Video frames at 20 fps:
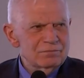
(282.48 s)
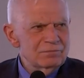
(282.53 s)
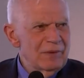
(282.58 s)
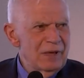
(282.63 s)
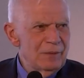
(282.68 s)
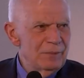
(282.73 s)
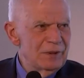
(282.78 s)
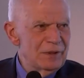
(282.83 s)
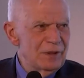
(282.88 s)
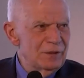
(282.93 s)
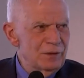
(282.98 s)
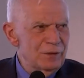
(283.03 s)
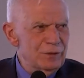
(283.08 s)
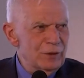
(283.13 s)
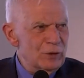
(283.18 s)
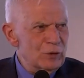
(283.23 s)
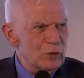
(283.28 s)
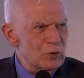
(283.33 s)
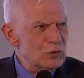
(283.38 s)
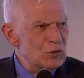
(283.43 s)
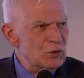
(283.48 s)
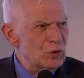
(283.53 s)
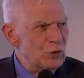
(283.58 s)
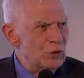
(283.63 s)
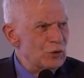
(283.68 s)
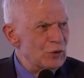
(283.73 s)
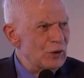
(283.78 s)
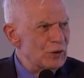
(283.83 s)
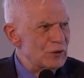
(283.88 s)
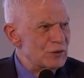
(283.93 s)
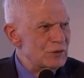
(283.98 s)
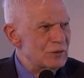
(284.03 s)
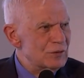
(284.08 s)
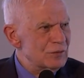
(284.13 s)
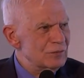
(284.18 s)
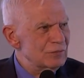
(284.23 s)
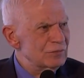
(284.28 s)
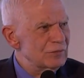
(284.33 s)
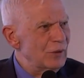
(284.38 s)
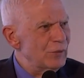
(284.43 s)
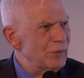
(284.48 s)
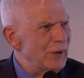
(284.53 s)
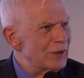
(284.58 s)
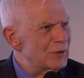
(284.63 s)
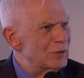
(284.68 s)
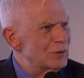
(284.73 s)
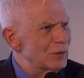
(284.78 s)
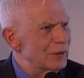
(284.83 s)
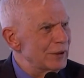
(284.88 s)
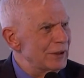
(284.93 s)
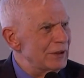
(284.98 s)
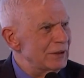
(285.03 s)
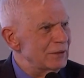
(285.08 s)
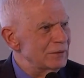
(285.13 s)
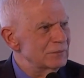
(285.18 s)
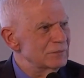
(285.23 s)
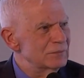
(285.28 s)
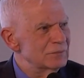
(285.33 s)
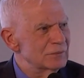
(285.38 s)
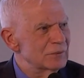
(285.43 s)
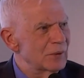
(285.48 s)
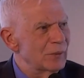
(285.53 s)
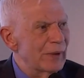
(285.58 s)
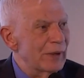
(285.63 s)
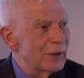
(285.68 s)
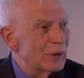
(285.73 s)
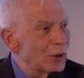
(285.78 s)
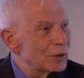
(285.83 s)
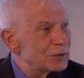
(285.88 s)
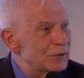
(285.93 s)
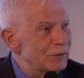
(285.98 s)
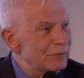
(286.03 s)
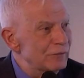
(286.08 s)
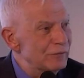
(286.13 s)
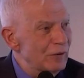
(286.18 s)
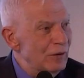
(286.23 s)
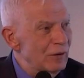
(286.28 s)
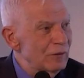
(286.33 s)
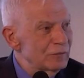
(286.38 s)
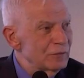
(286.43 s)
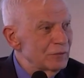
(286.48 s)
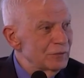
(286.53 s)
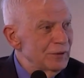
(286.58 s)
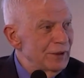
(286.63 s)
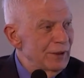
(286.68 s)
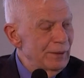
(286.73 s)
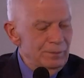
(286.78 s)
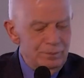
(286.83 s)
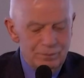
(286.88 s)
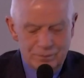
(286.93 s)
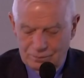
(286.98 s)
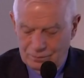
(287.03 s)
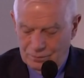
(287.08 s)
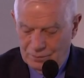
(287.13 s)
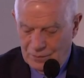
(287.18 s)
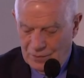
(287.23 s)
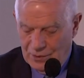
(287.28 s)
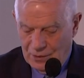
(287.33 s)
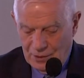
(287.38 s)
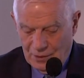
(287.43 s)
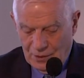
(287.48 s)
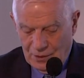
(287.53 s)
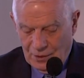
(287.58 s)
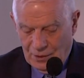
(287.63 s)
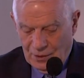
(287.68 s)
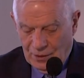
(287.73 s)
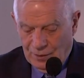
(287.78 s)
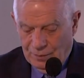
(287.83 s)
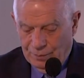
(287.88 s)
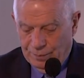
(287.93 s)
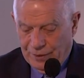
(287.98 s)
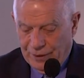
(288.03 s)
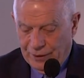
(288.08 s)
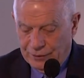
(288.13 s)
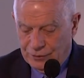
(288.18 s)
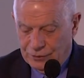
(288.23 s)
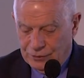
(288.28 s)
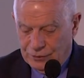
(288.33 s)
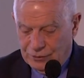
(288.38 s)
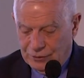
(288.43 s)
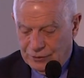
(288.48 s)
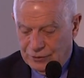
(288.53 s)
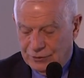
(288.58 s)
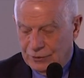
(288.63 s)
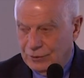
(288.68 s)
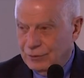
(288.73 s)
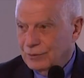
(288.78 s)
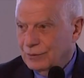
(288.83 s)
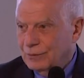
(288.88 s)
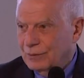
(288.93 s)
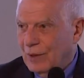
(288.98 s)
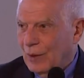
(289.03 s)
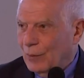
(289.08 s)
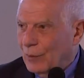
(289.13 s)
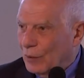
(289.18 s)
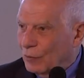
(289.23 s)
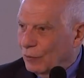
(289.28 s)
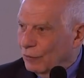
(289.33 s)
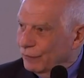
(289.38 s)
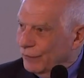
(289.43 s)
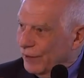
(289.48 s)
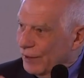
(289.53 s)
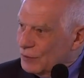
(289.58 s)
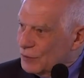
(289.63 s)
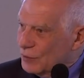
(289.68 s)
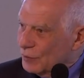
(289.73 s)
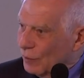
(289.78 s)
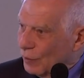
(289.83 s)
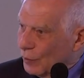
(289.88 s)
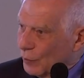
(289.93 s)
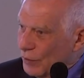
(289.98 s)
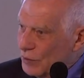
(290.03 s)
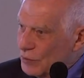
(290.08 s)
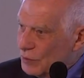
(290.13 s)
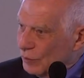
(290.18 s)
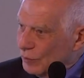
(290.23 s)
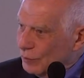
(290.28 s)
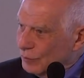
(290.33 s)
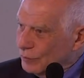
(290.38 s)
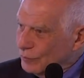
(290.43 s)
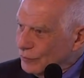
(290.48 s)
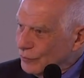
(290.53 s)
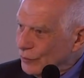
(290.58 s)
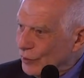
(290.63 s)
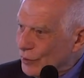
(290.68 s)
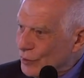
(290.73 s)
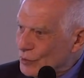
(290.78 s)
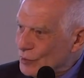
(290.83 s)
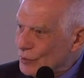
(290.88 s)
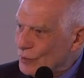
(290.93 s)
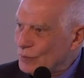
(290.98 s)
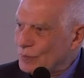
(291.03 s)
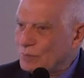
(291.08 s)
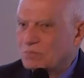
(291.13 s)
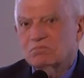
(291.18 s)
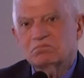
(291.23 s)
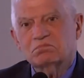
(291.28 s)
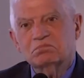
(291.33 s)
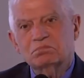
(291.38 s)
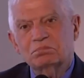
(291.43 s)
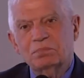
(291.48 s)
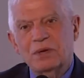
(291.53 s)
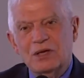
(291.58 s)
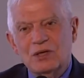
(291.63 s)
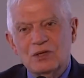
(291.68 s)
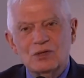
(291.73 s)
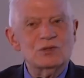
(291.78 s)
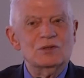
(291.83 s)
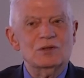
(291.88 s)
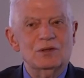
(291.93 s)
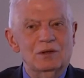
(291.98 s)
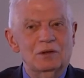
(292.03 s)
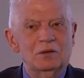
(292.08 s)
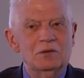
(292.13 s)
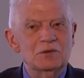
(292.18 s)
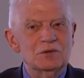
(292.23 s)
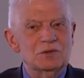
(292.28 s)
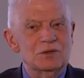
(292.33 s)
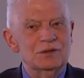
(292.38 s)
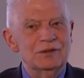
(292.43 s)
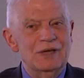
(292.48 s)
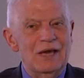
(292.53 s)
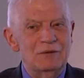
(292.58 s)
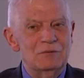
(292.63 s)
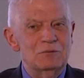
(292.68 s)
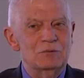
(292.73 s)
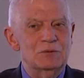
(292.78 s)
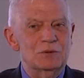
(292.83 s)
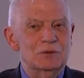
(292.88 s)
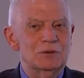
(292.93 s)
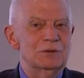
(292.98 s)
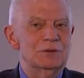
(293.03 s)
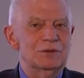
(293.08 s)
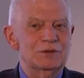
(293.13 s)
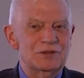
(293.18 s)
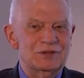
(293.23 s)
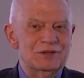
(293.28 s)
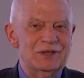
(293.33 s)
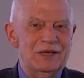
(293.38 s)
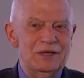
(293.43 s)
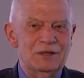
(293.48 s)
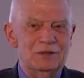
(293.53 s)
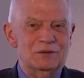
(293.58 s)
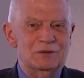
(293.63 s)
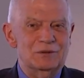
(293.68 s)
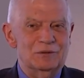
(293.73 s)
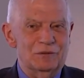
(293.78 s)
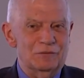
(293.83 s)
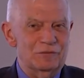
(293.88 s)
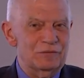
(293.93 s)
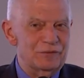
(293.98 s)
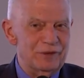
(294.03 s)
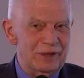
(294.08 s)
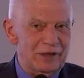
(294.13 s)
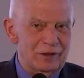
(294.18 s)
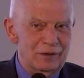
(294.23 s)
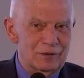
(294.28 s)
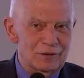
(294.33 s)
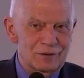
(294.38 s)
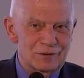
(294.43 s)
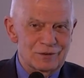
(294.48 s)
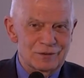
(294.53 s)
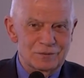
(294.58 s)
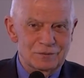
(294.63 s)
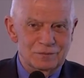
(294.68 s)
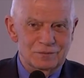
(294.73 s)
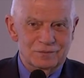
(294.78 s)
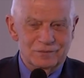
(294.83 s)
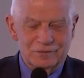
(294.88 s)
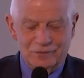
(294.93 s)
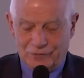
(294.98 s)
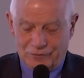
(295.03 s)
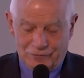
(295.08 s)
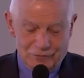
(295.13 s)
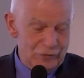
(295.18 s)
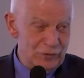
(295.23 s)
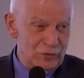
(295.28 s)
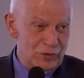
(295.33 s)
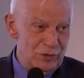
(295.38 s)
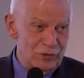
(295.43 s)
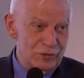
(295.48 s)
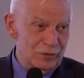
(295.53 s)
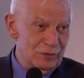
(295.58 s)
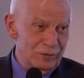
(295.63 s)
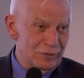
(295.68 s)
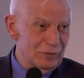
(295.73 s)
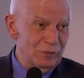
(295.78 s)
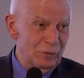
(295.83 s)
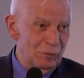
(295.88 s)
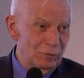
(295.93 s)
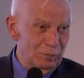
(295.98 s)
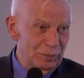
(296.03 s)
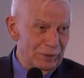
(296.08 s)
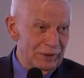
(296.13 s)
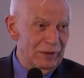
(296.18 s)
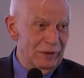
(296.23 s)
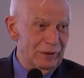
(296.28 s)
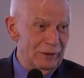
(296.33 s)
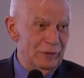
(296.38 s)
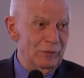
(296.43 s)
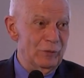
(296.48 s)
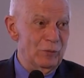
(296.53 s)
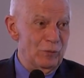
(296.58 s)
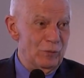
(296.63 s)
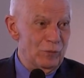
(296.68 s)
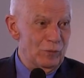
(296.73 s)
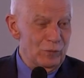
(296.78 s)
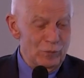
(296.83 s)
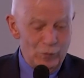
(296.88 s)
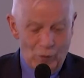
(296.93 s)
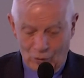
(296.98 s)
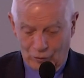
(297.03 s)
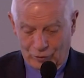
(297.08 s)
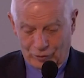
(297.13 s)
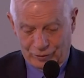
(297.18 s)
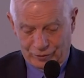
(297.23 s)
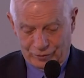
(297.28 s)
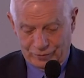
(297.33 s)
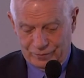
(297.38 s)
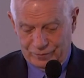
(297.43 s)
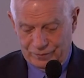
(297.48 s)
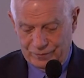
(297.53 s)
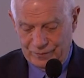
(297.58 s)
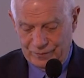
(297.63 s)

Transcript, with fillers: Maybe they didn't concern us directly. We were not involved in them. But uh, our conventional wisdom was peace is the natural state of things, which is completely wrong.